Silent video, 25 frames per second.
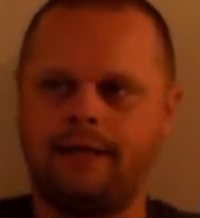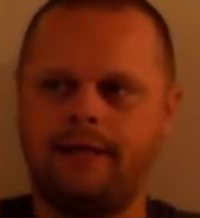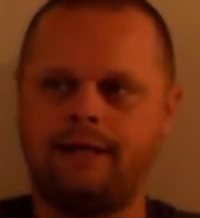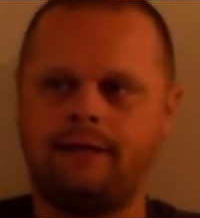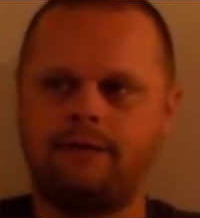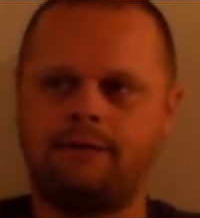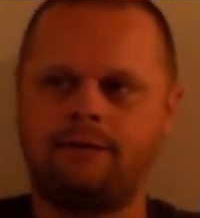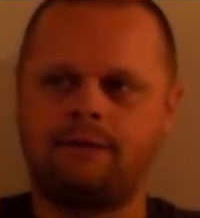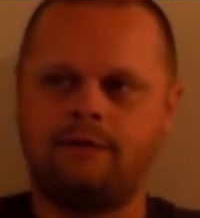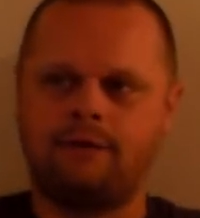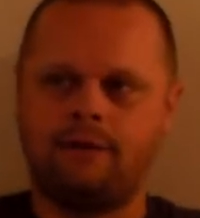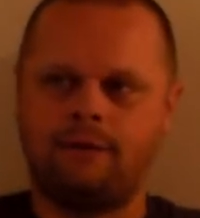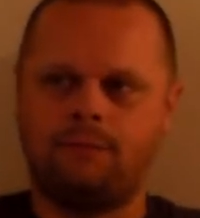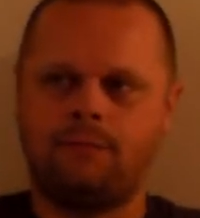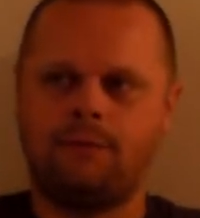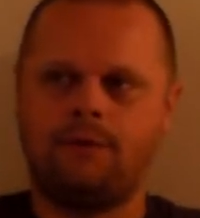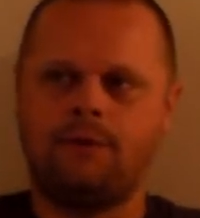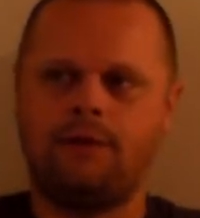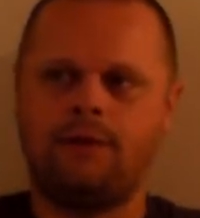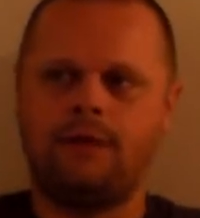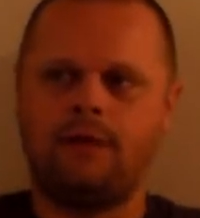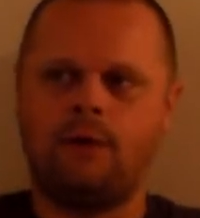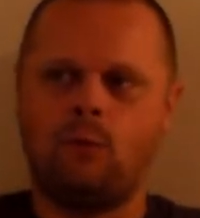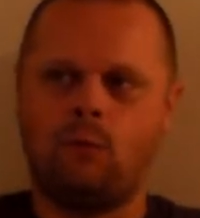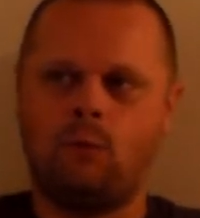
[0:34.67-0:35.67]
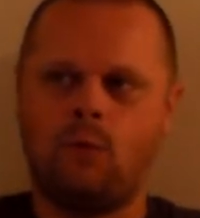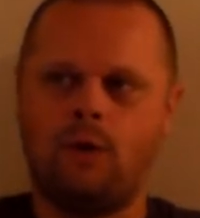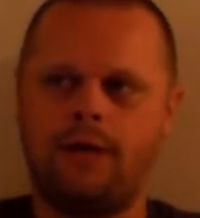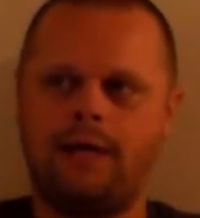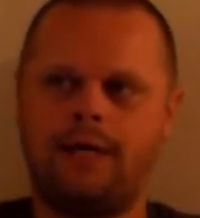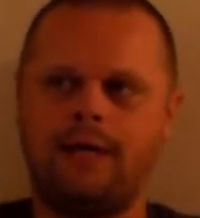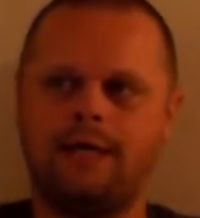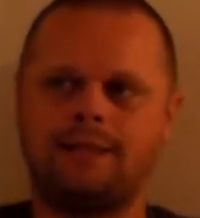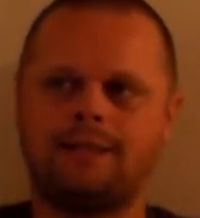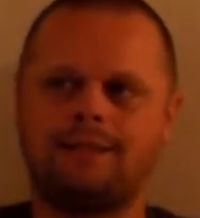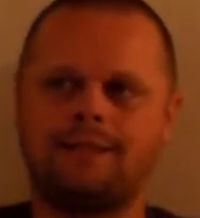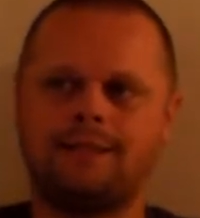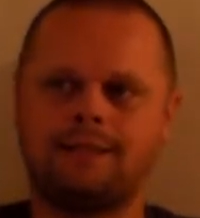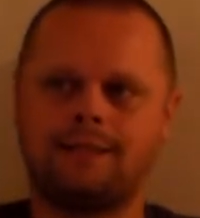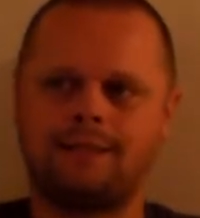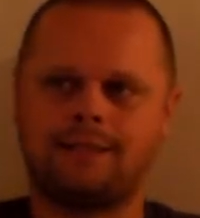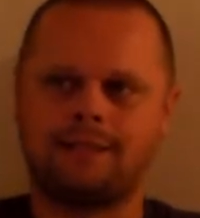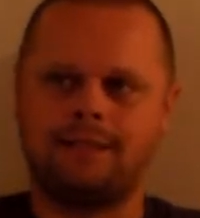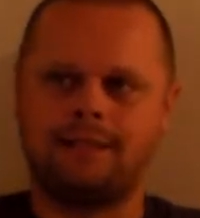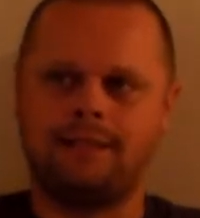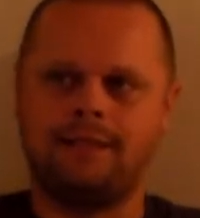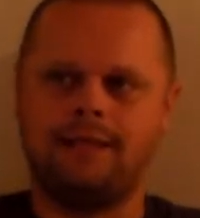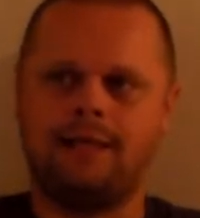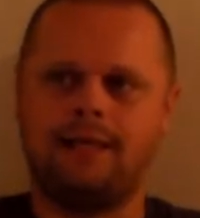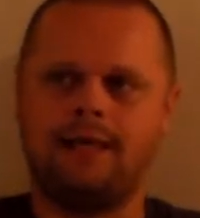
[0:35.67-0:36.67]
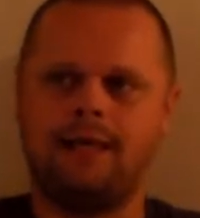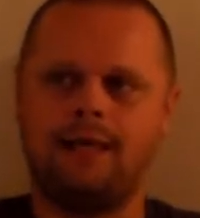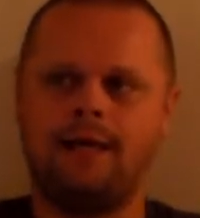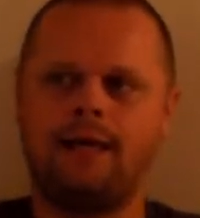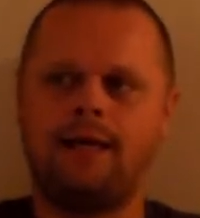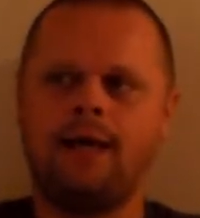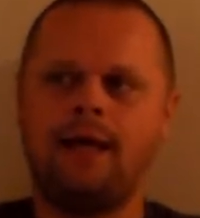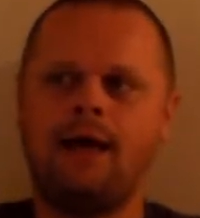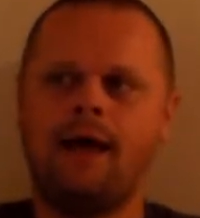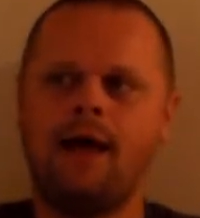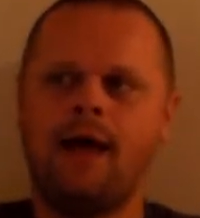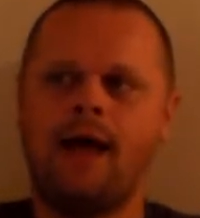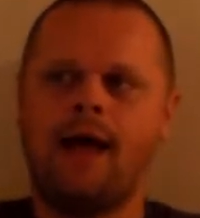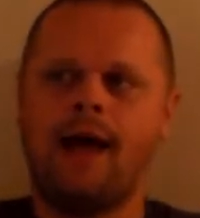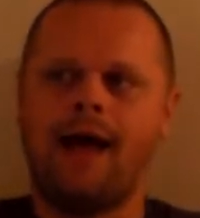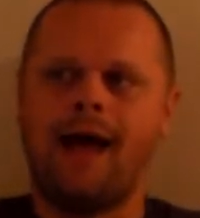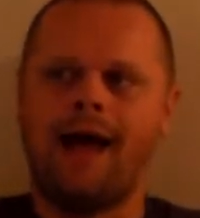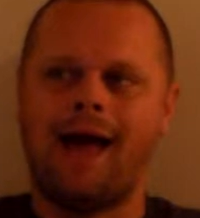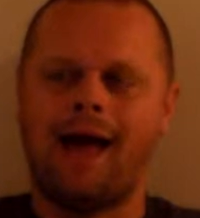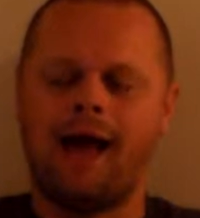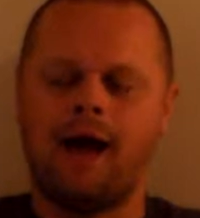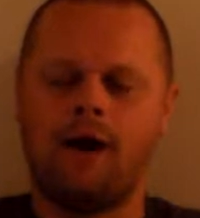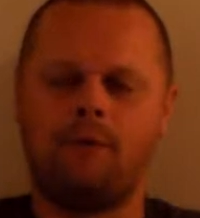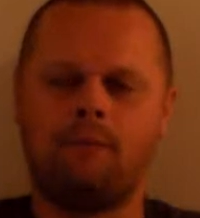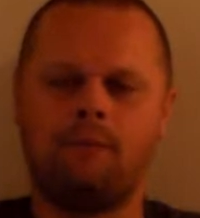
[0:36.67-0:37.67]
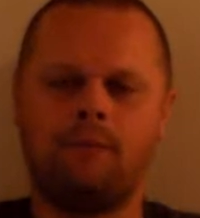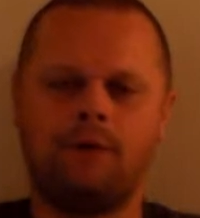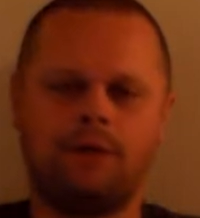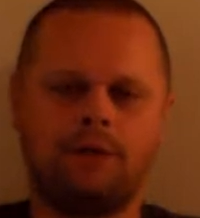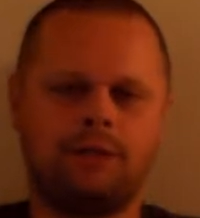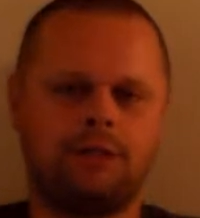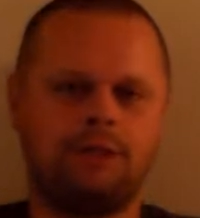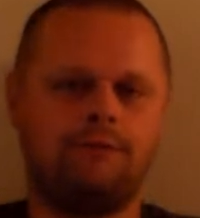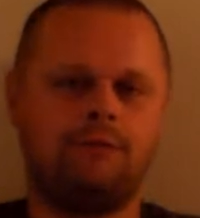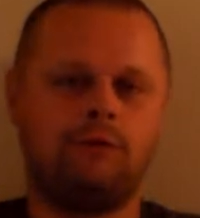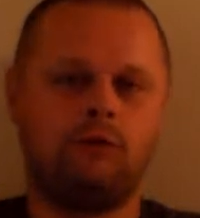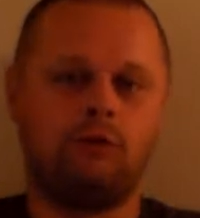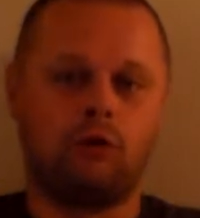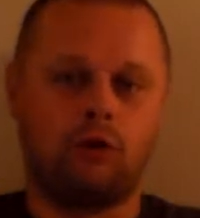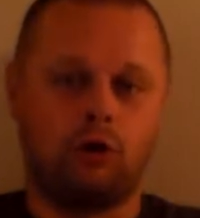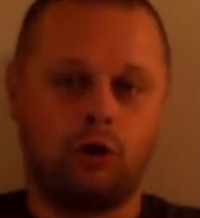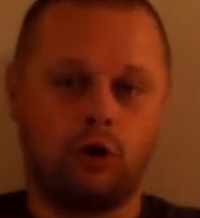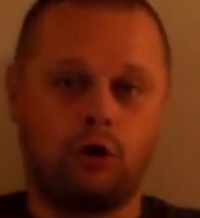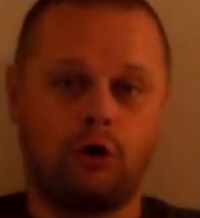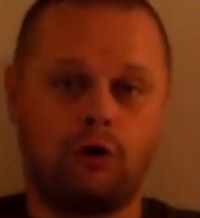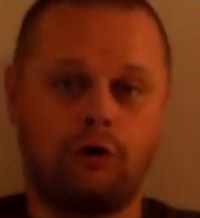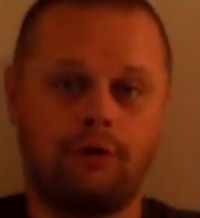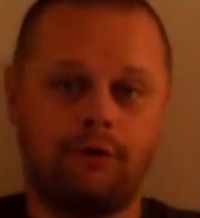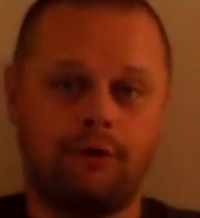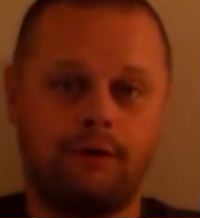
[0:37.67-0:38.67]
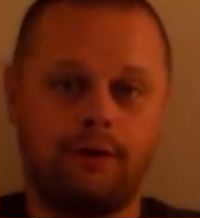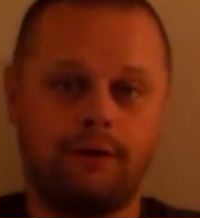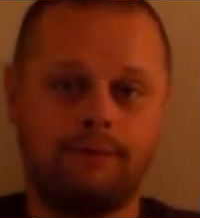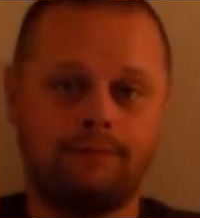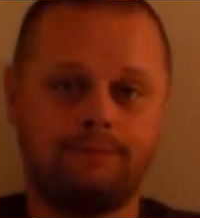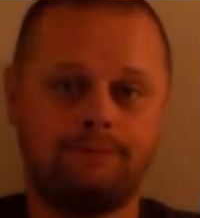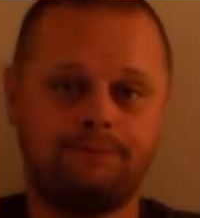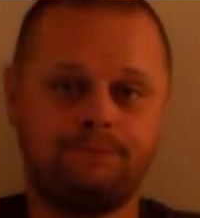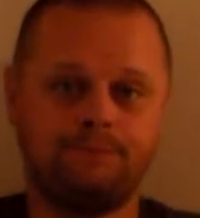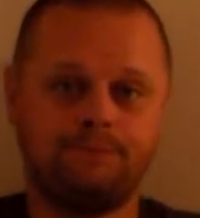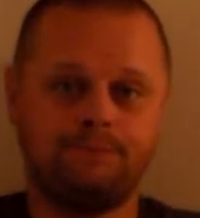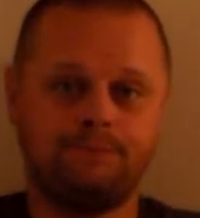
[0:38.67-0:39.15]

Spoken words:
It is simply a way to see how much have you learned,